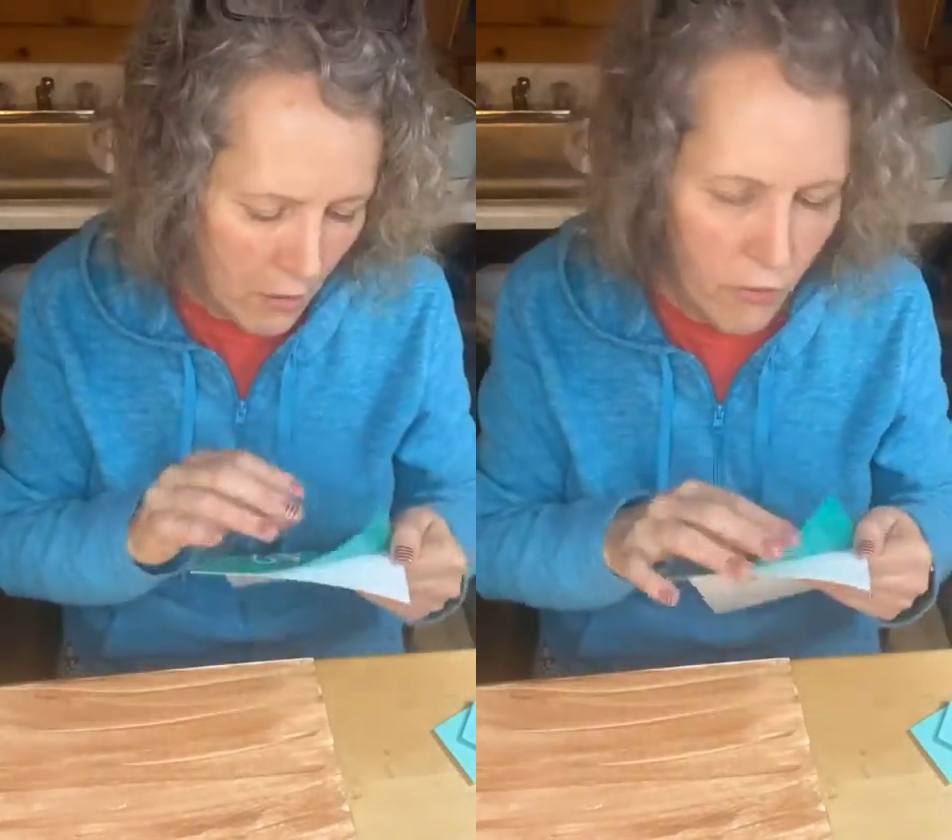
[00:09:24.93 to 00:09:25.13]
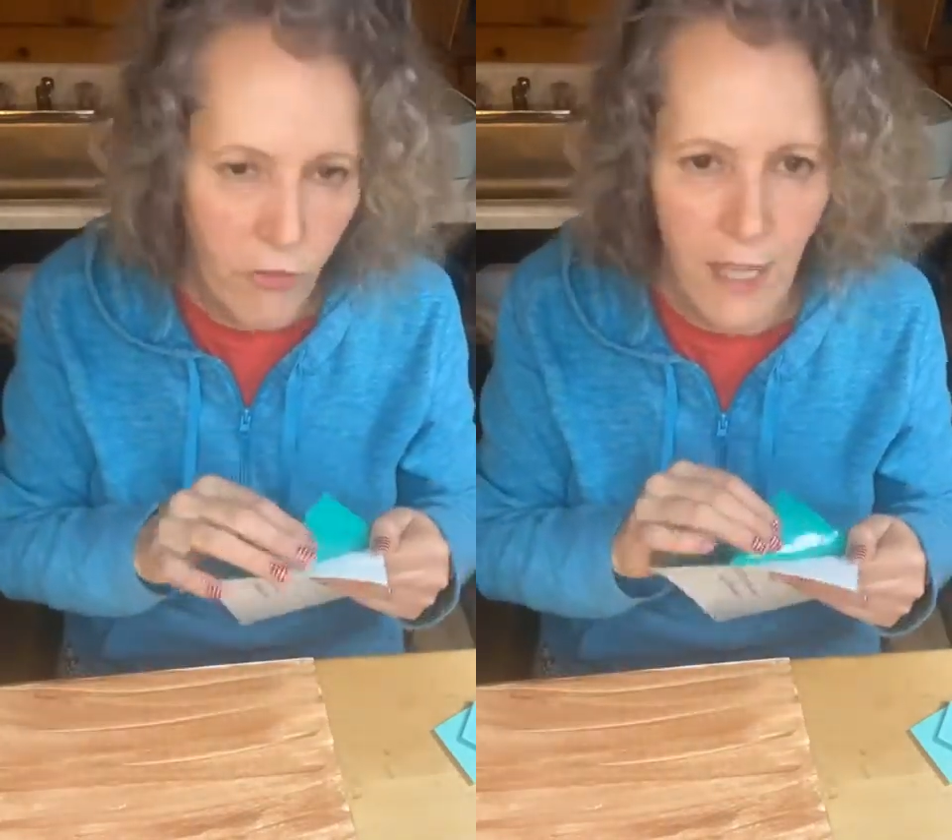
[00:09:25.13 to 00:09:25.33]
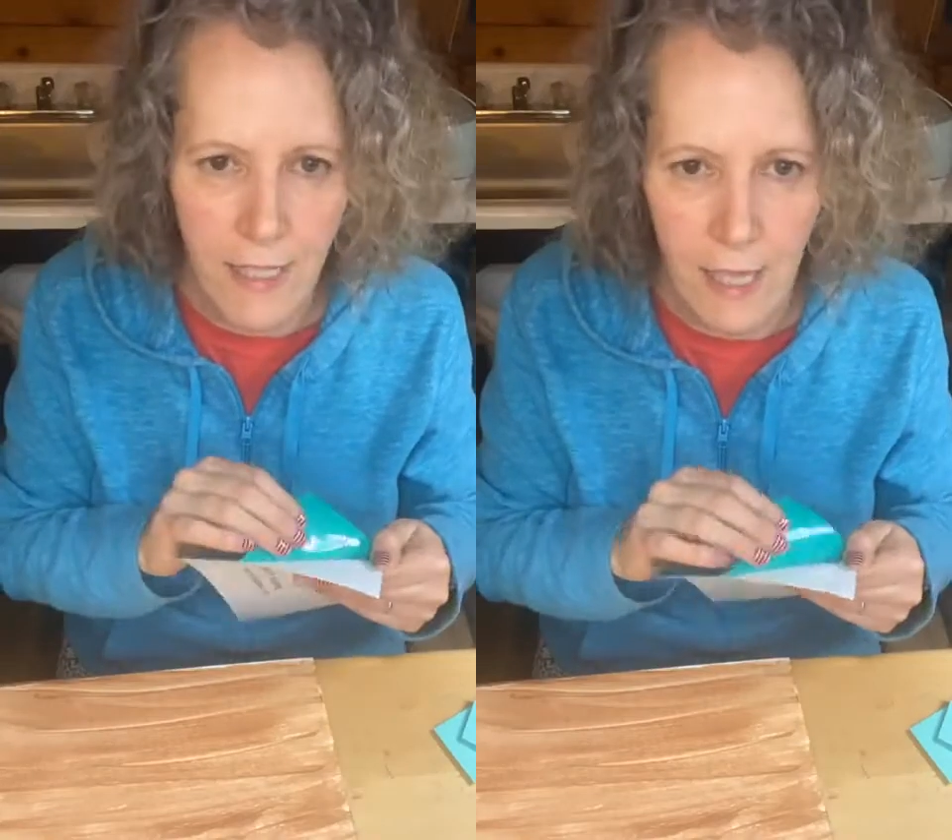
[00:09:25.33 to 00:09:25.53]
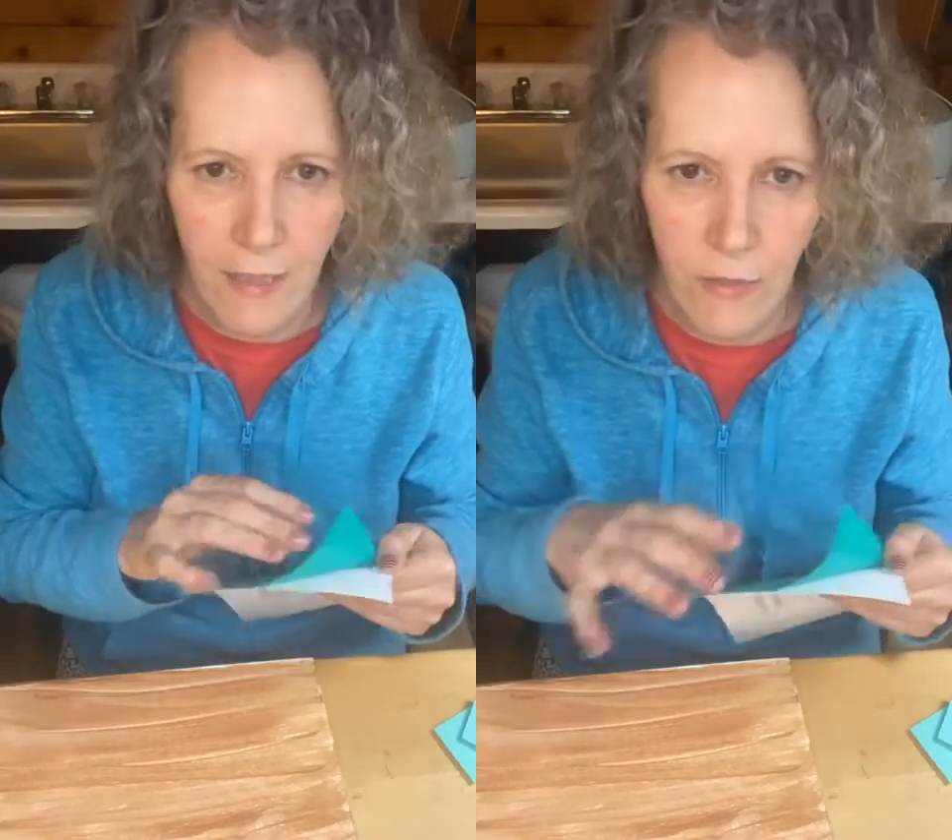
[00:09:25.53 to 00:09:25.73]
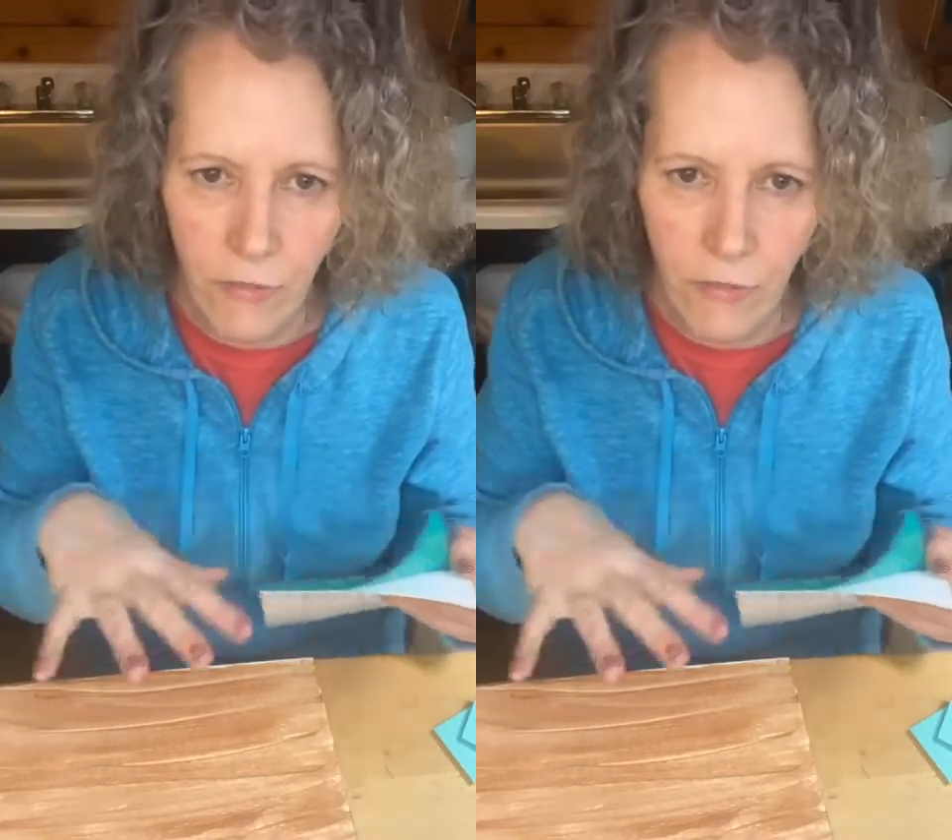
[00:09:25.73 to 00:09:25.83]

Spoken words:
fuzz it.